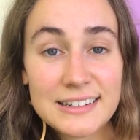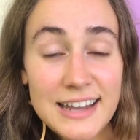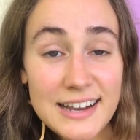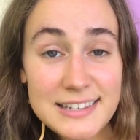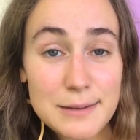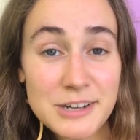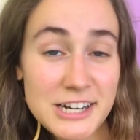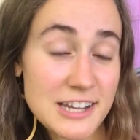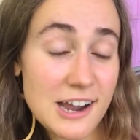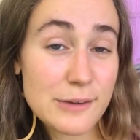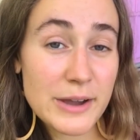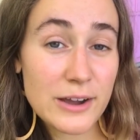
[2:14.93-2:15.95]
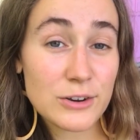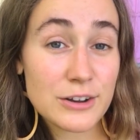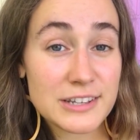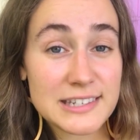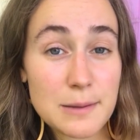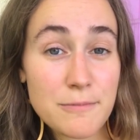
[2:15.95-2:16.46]
Next, I'm going to talk about
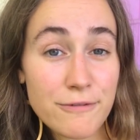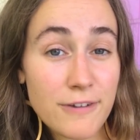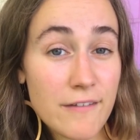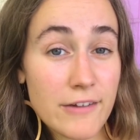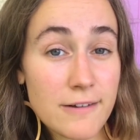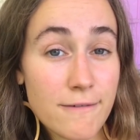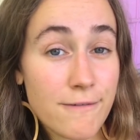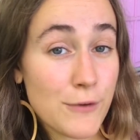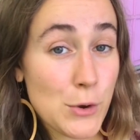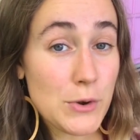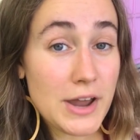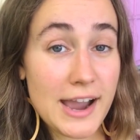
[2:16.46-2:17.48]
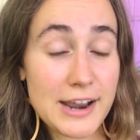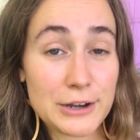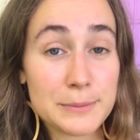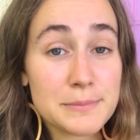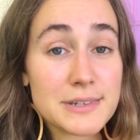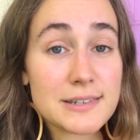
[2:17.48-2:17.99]
some favorite food
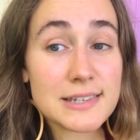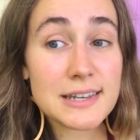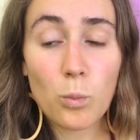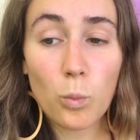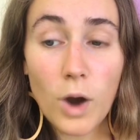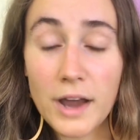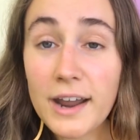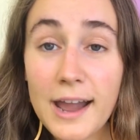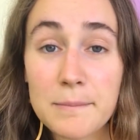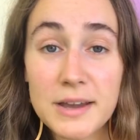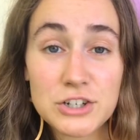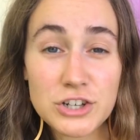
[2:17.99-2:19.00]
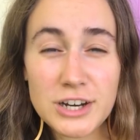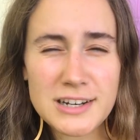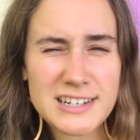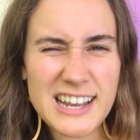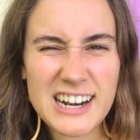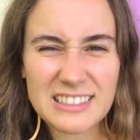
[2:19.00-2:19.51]
items. One I
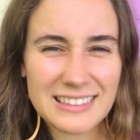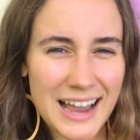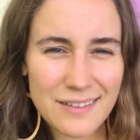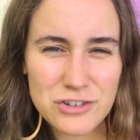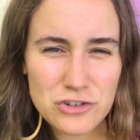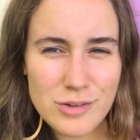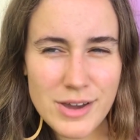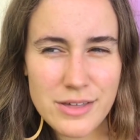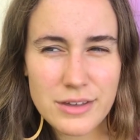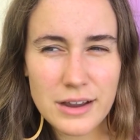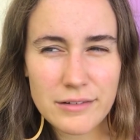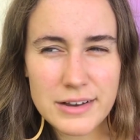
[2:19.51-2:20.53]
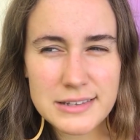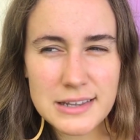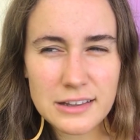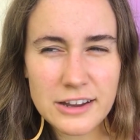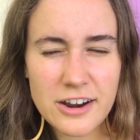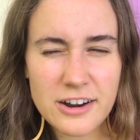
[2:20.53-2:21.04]
mentioned in a live stream, I think,
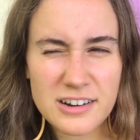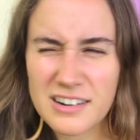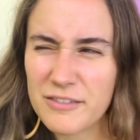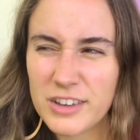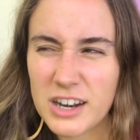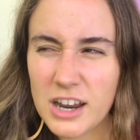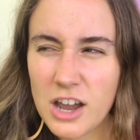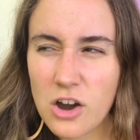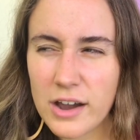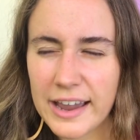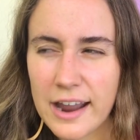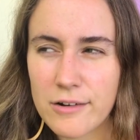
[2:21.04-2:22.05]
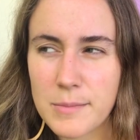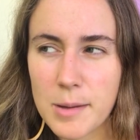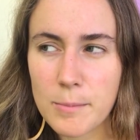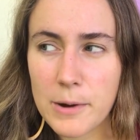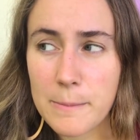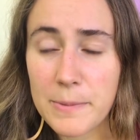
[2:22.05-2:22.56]
recently, or in a video, I can't
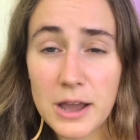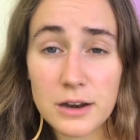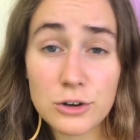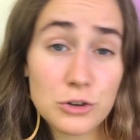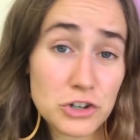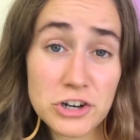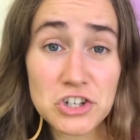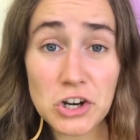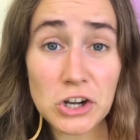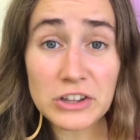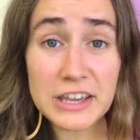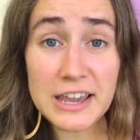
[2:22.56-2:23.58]
remember, but nutritional